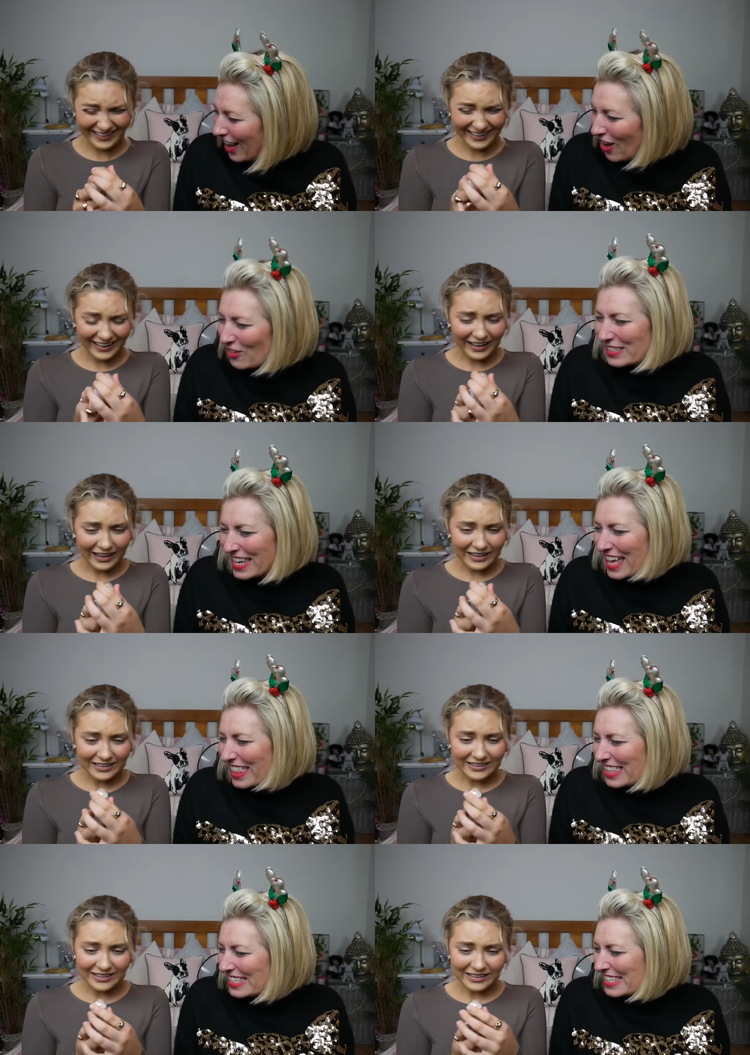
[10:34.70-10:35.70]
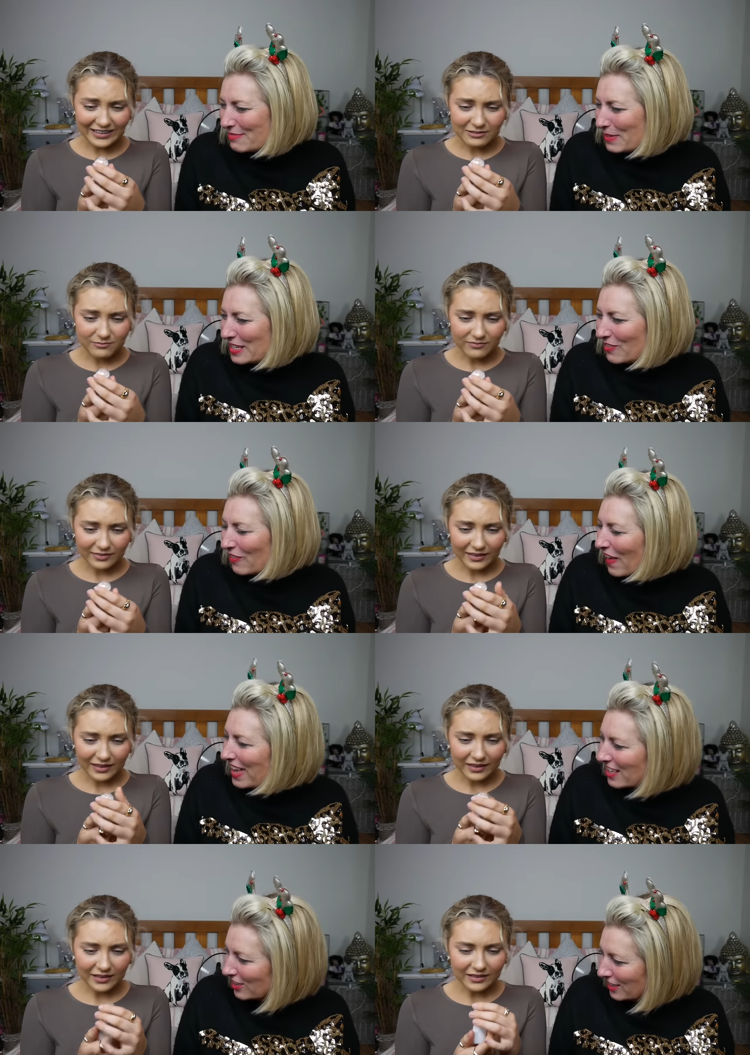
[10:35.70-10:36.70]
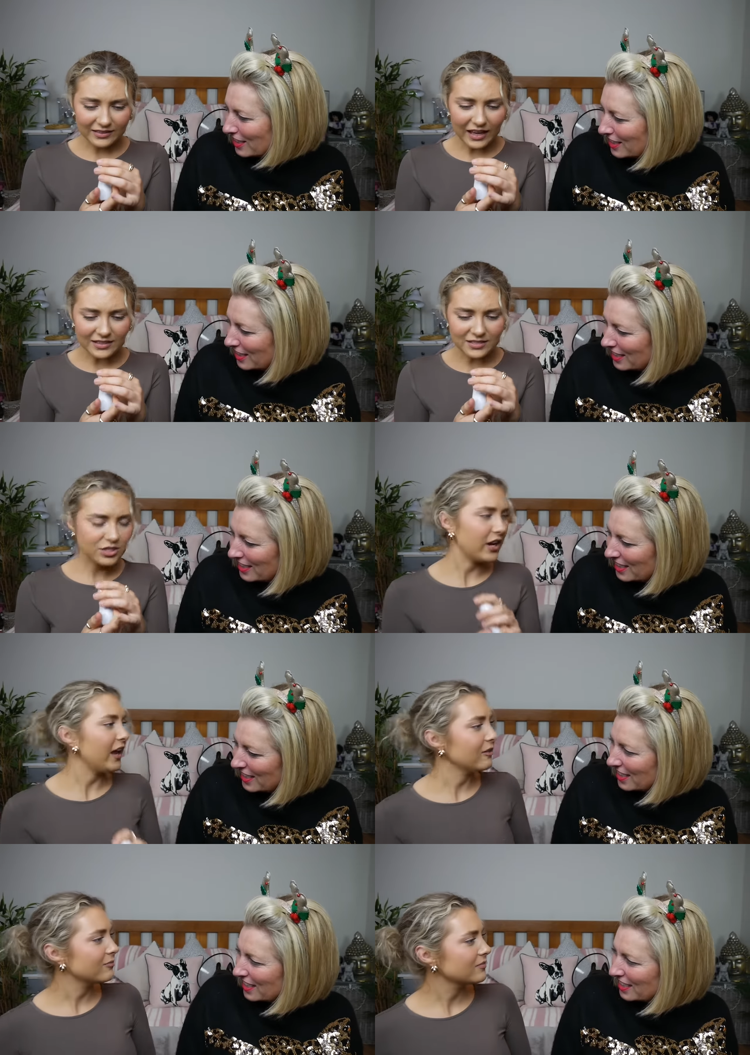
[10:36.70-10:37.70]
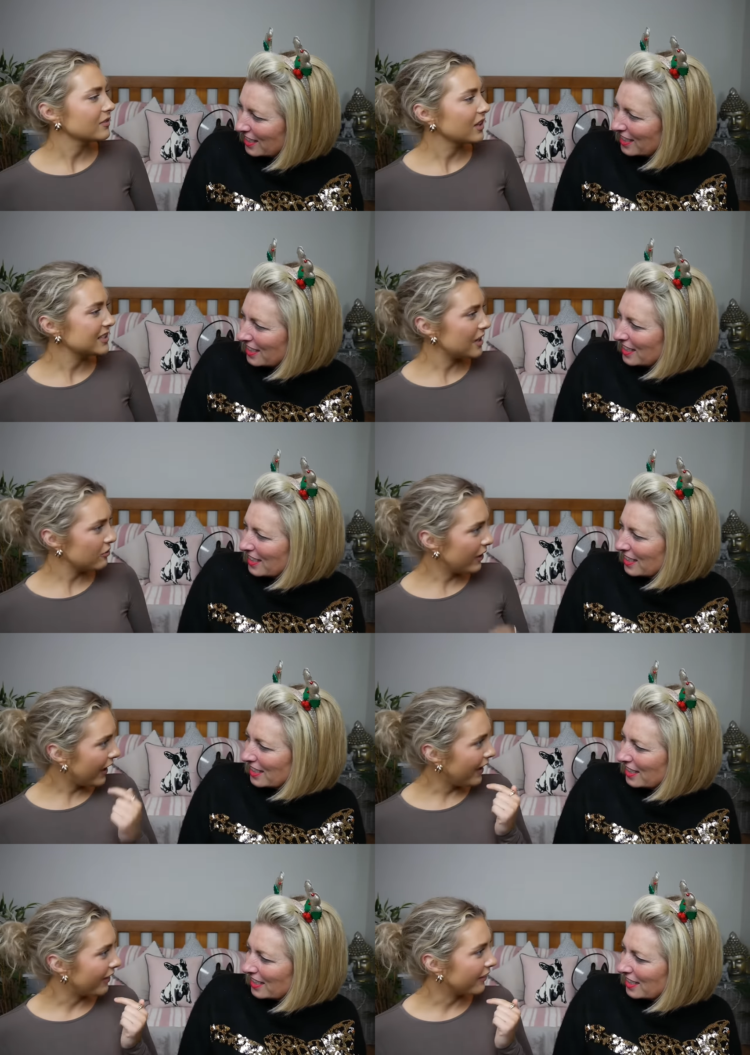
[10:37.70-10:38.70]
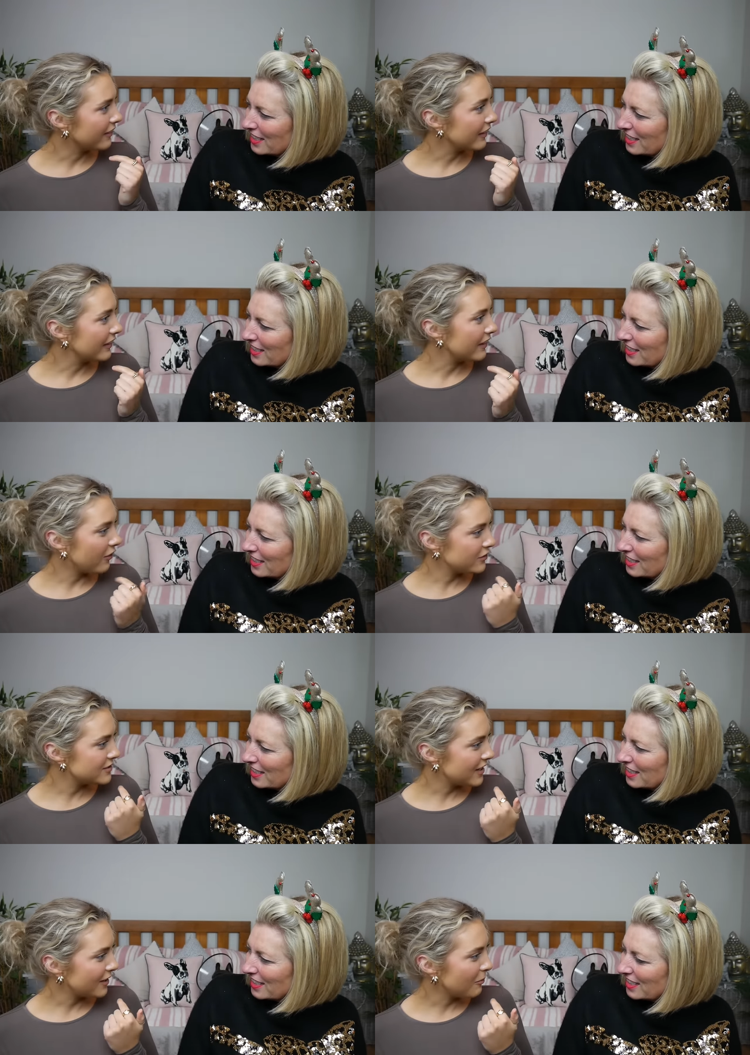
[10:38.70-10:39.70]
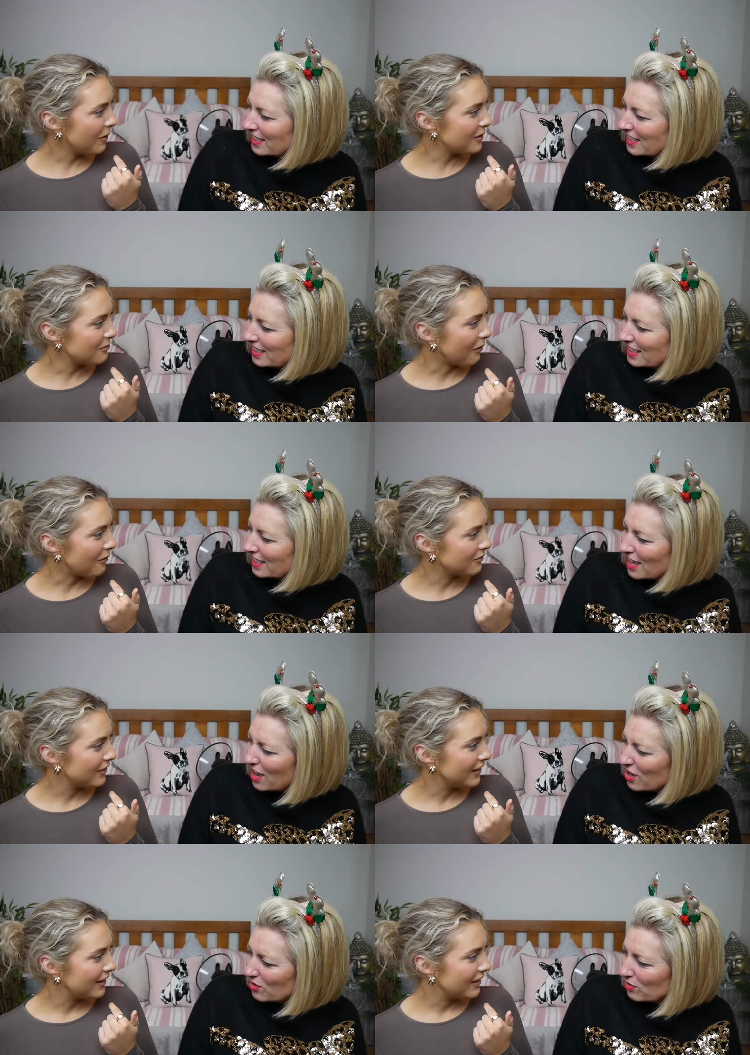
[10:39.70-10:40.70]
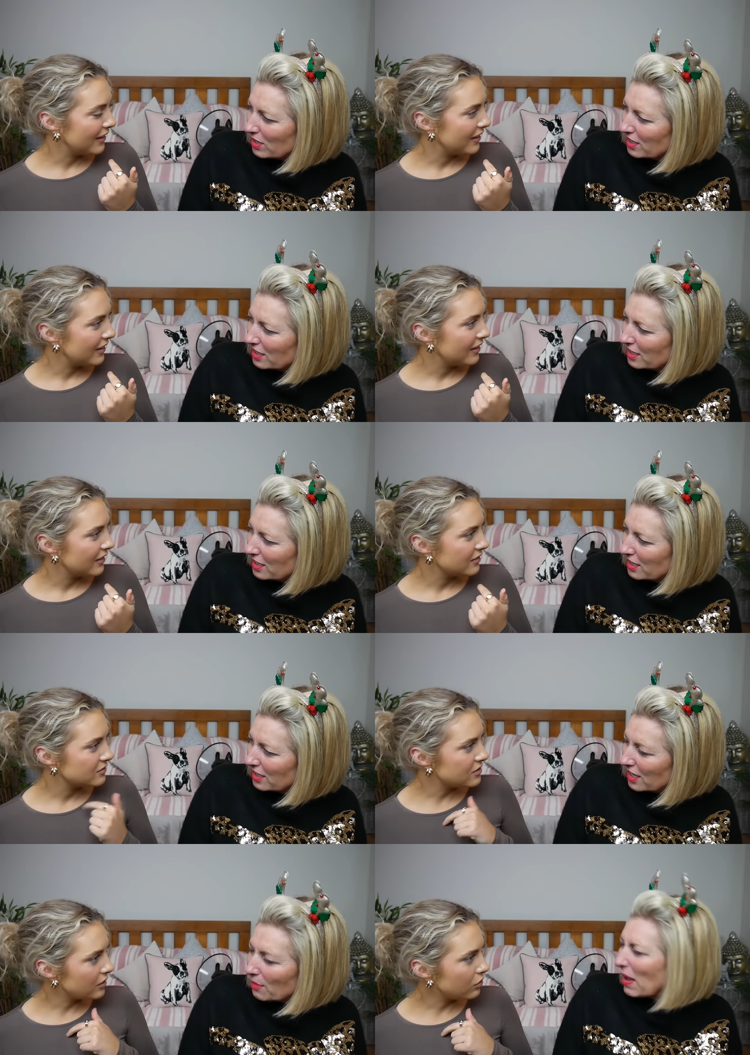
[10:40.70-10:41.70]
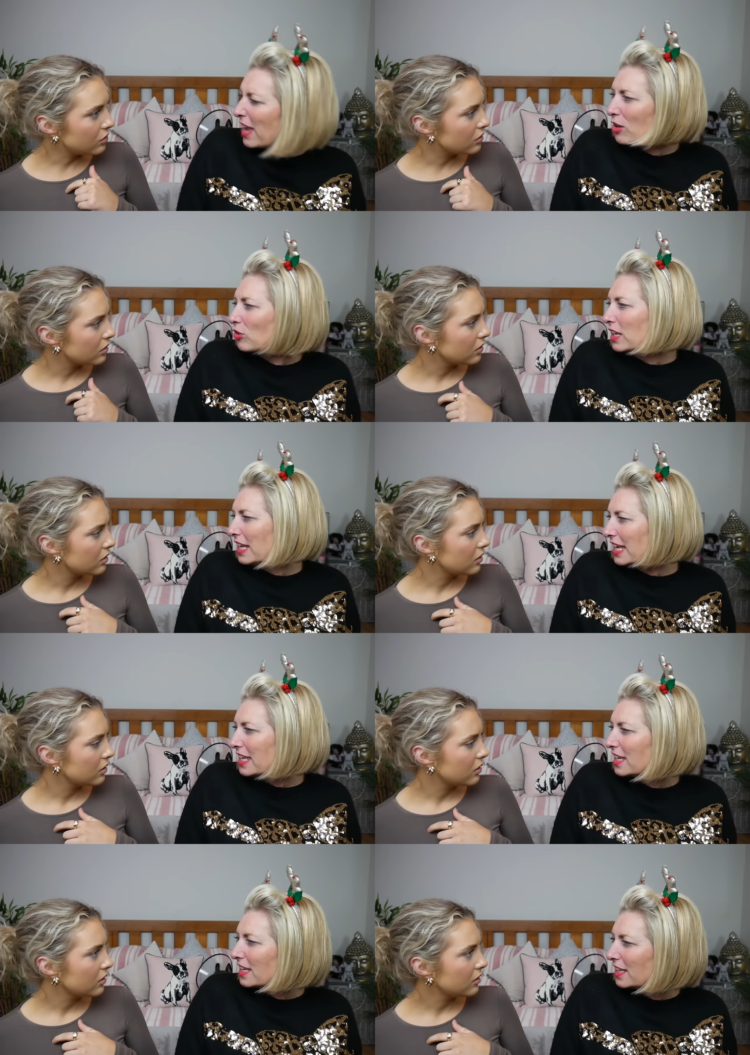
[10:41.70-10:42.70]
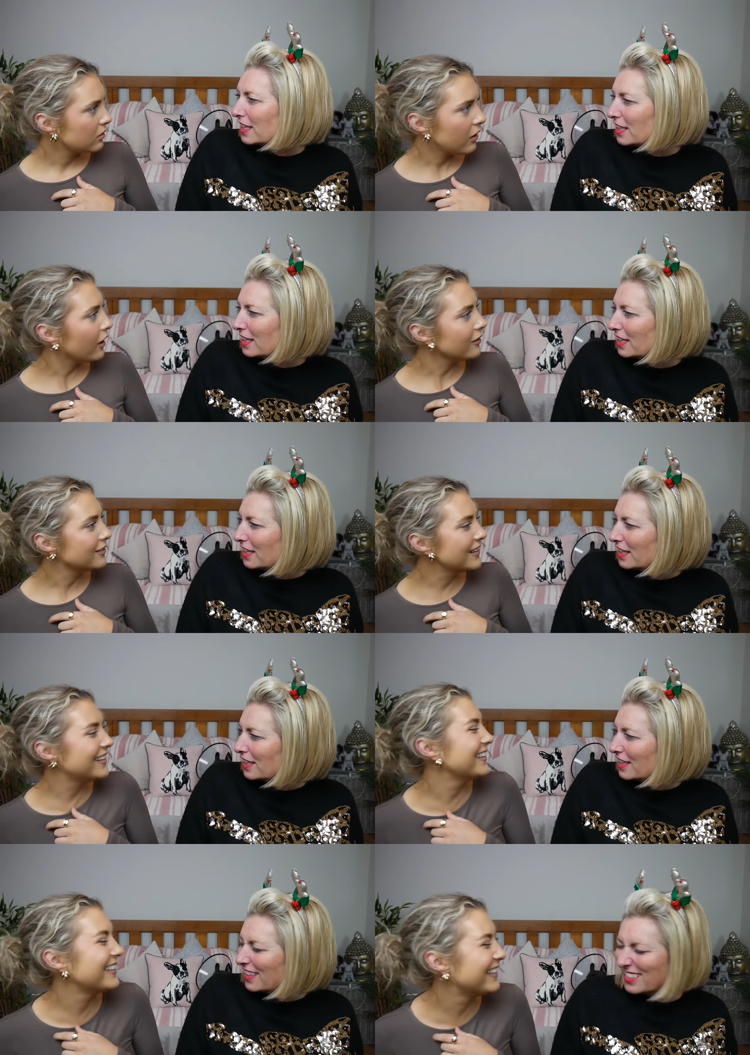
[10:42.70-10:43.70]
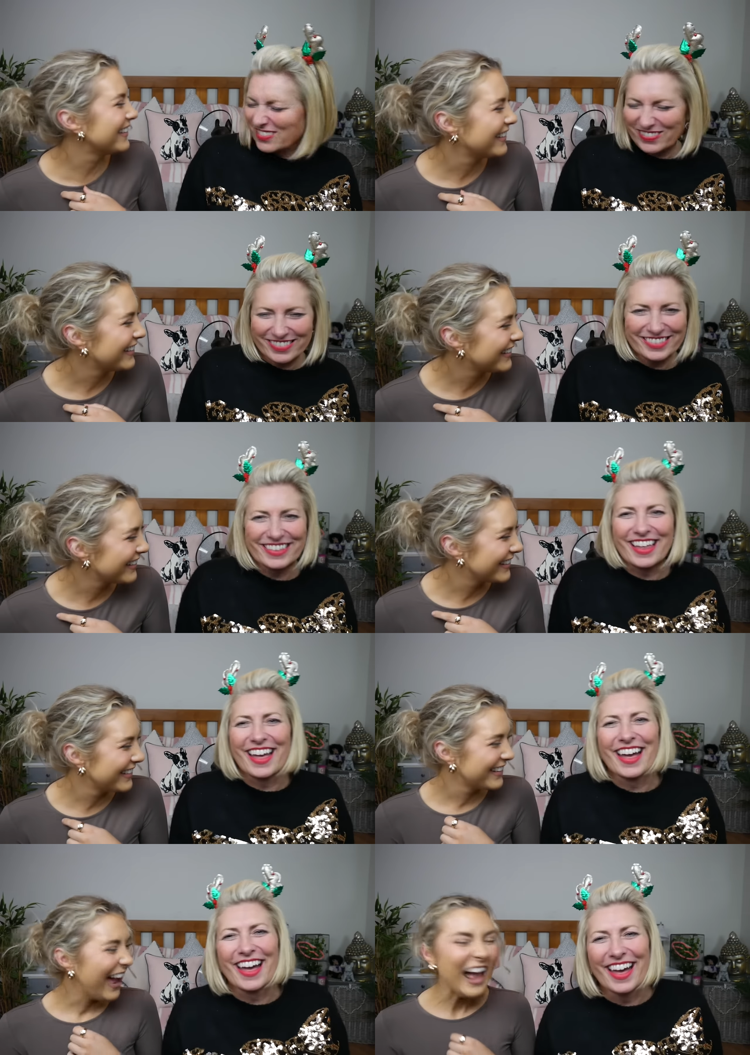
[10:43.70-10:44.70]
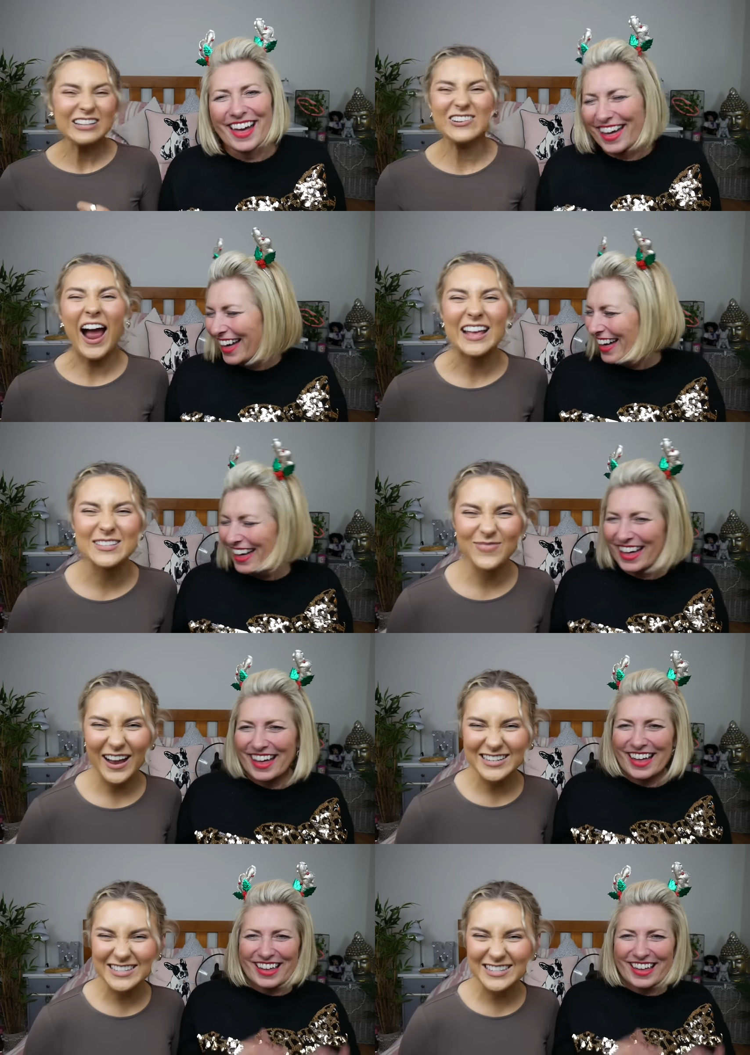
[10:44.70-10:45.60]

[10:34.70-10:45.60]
Speaker 1: Oh dear, this is a bit of a fail. That's a shame. Is it okay? Am I just taking my makeup
Speaker 2: off? No. Does Am it look... I oily?
Speaker 1: No. Oh. Dry as a badger's